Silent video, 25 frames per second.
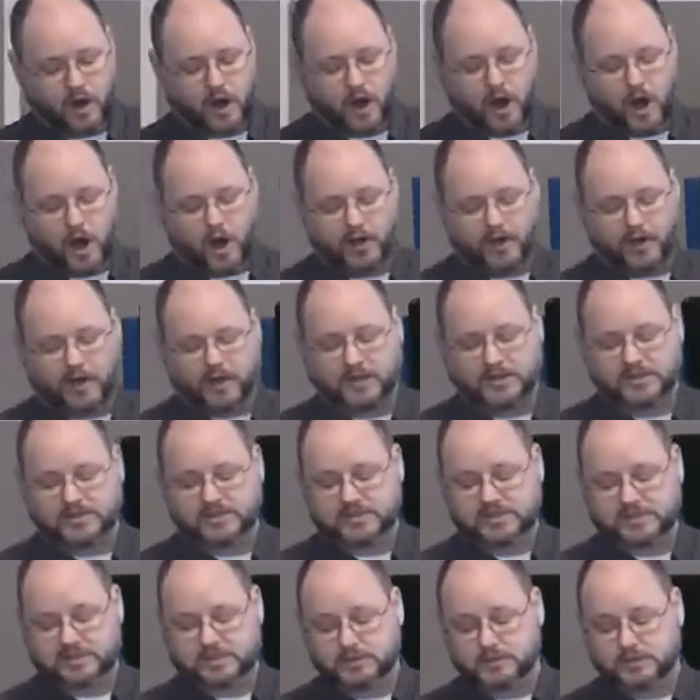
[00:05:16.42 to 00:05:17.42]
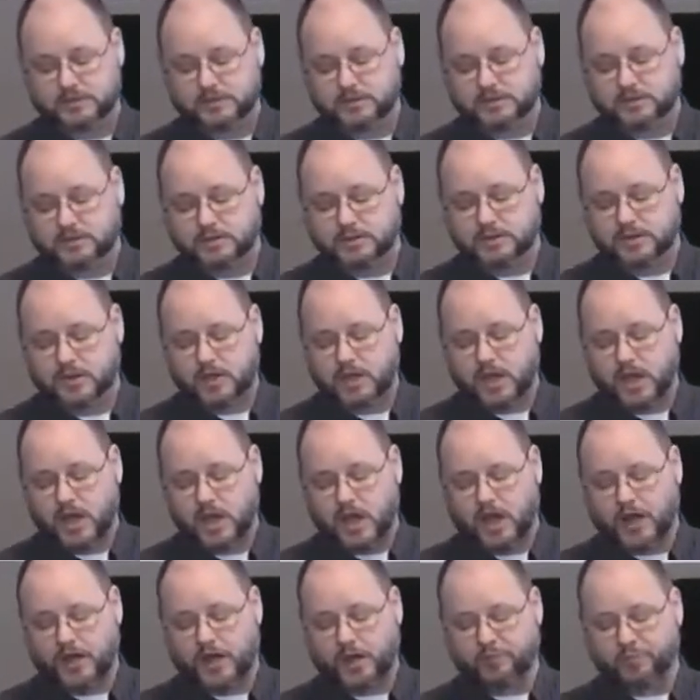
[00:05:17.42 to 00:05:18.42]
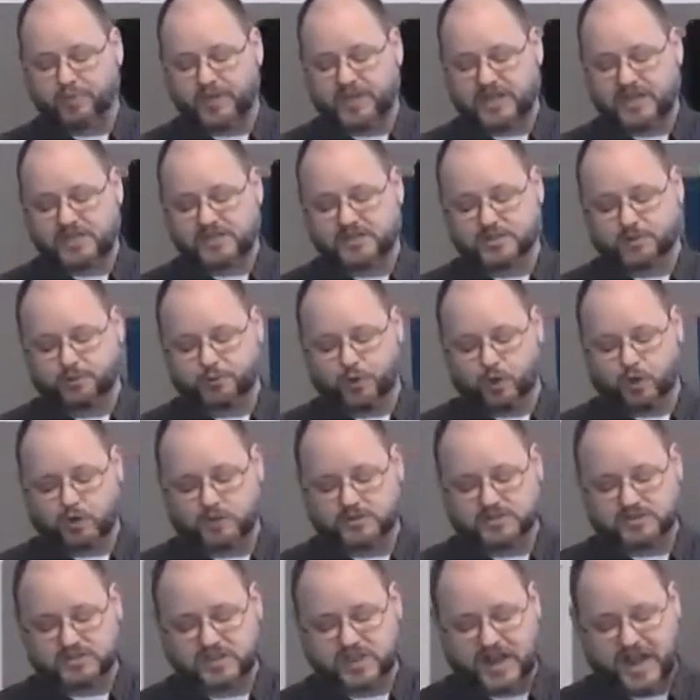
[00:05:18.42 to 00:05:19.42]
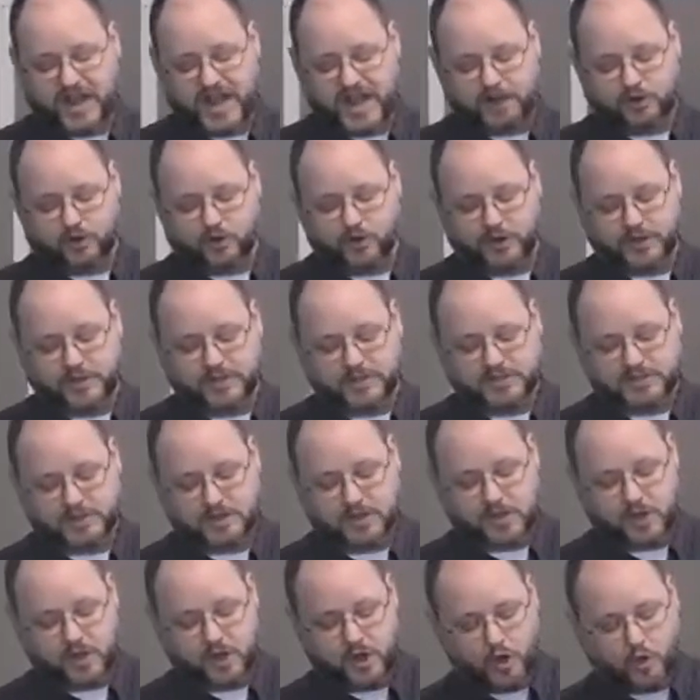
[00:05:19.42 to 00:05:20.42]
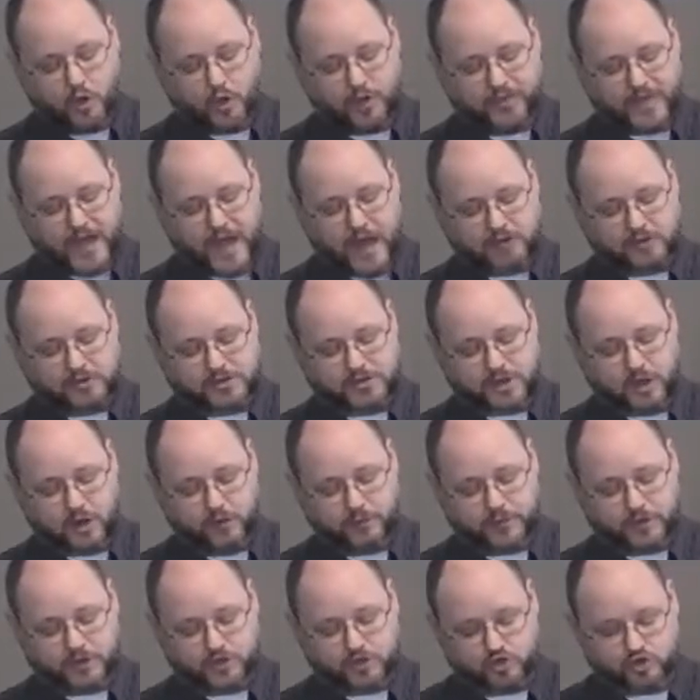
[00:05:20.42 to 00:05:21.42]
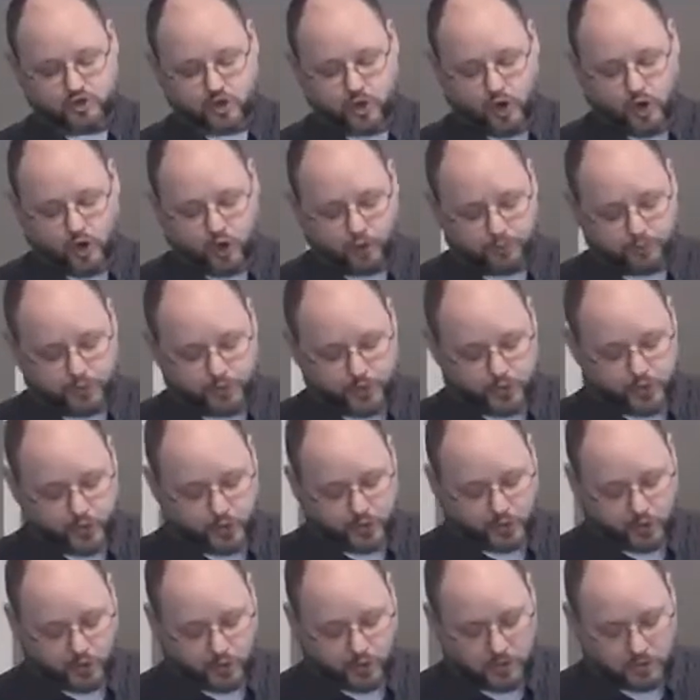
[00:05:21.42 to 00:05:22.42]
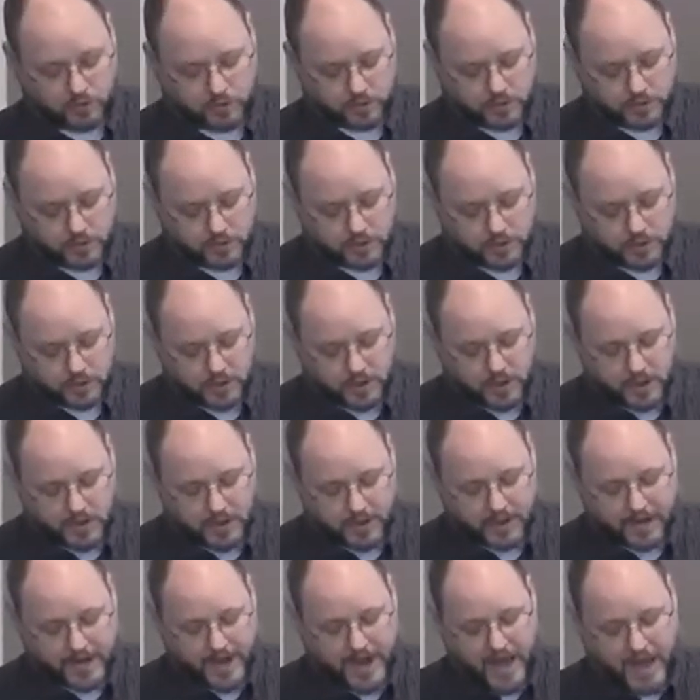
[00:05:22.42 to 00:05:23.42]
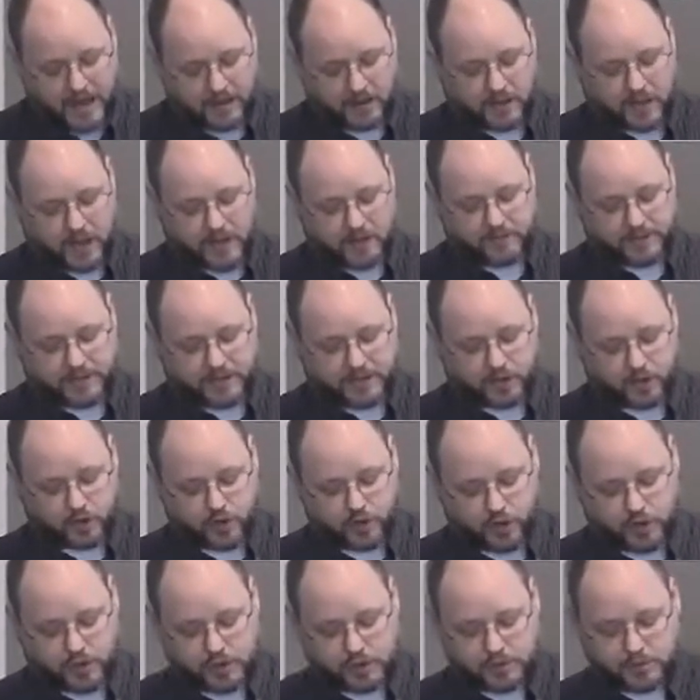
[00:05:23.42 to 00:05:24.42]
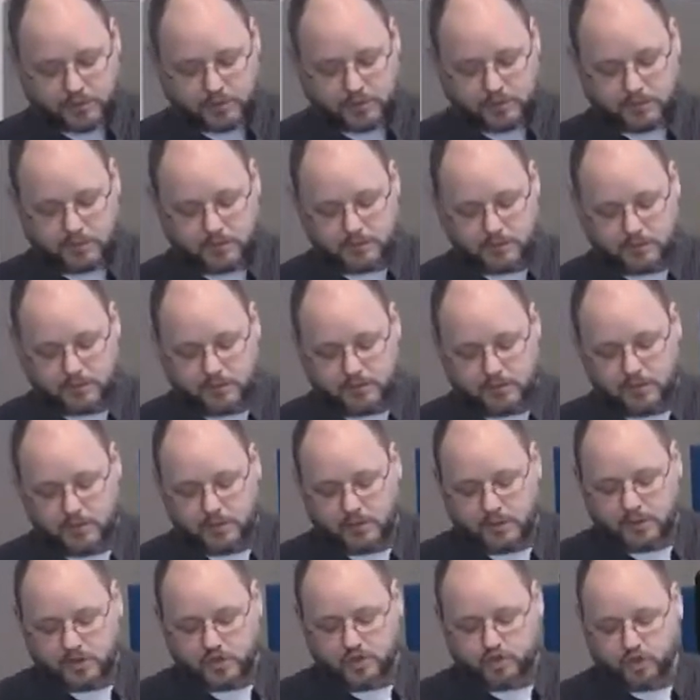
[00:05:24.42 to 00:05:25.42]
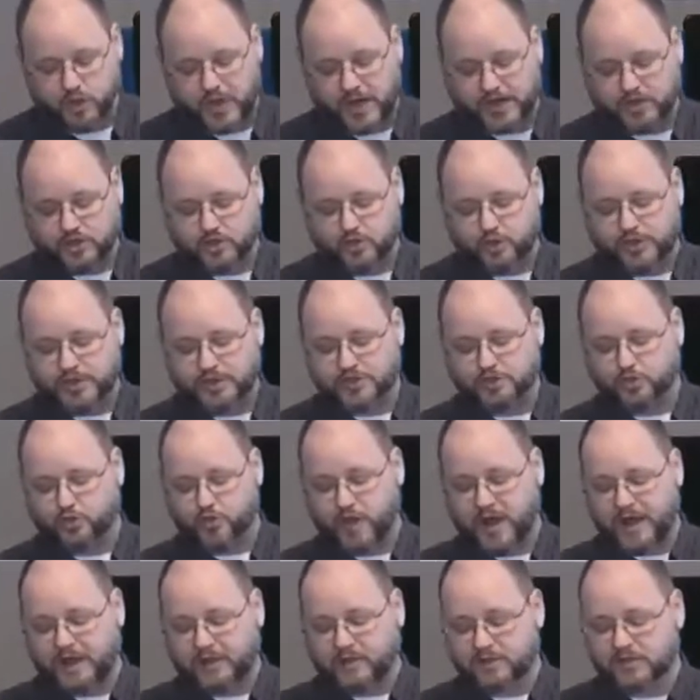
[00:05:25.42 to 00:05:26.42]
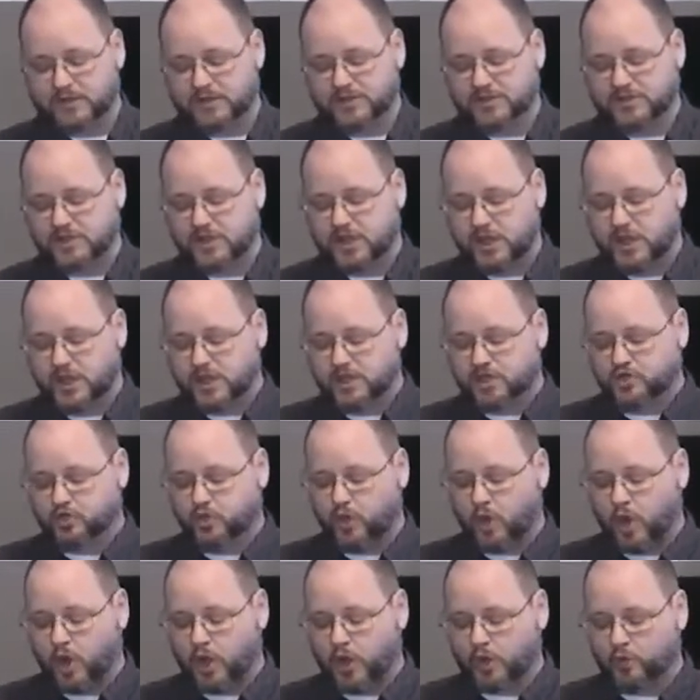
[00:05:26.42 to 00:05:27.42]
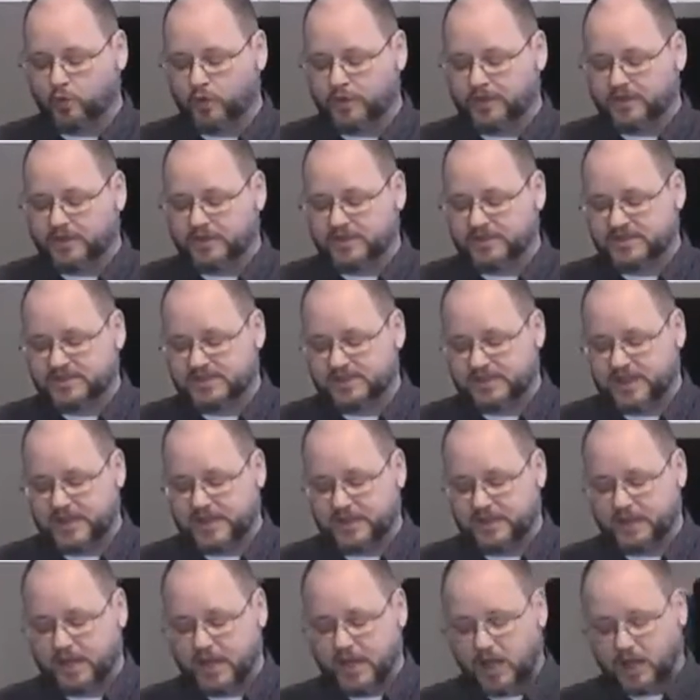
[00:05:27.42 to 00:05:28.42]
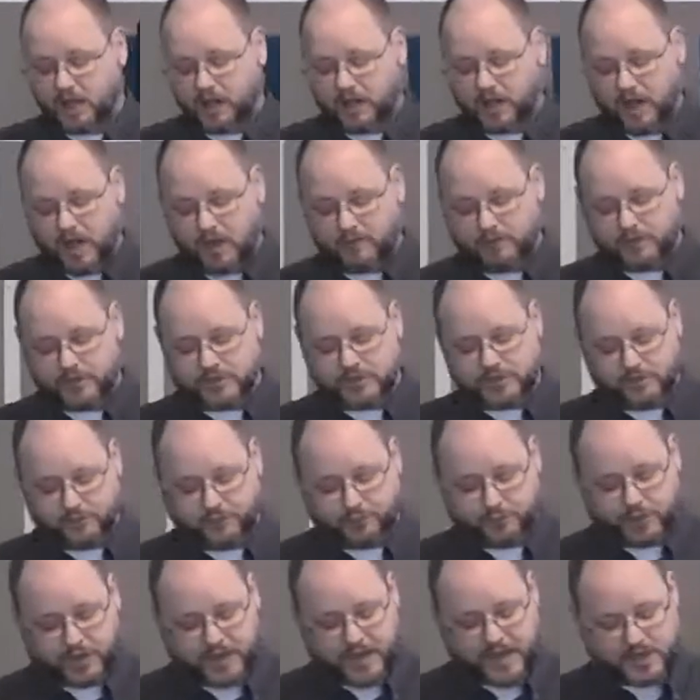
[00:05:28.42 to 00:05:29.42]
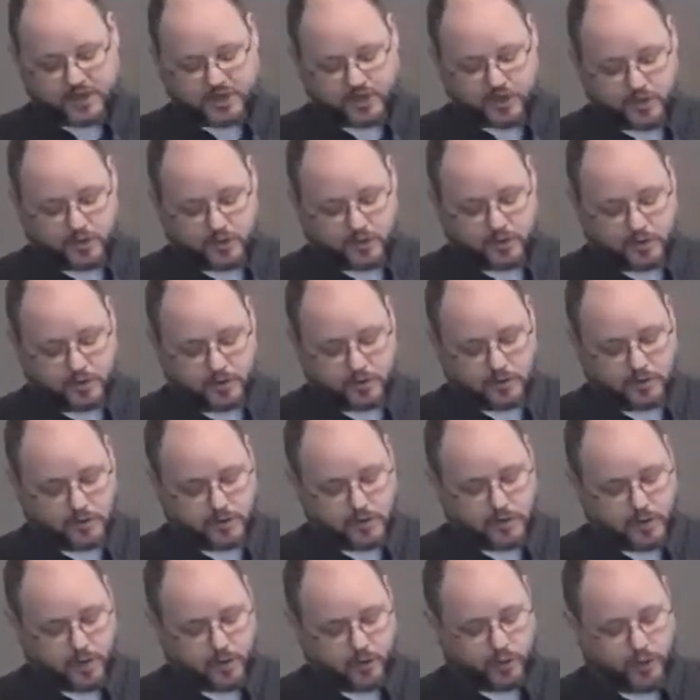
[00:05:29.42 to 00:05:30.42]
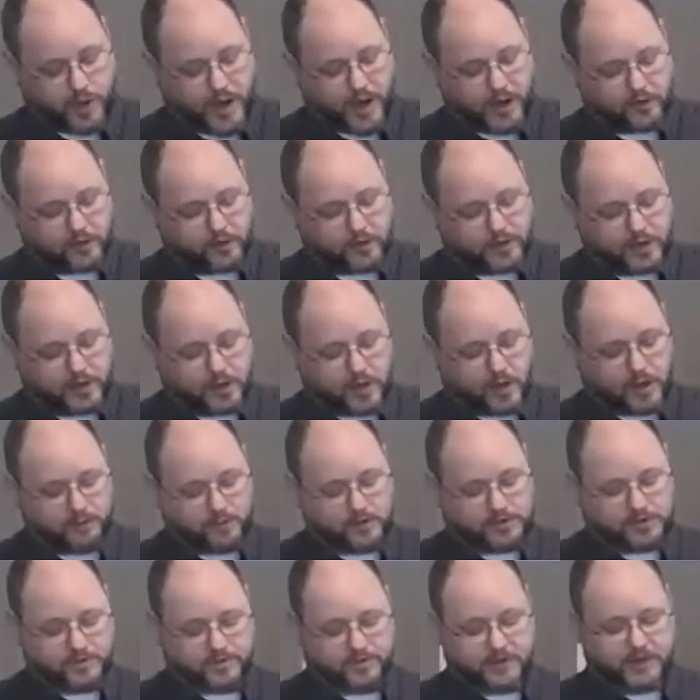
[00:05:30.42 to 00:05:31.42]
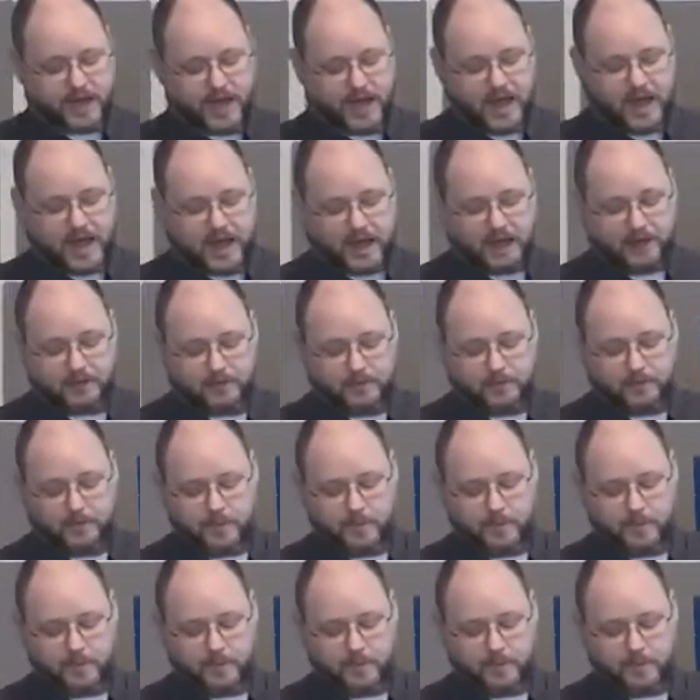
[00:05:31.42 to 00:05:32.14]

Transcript: heartless, unappeasable, slanderous, without self-control, brutal, not loving good, treacherous, reckless, swollen with conceit, lovers of pleasure rather than lovers of God.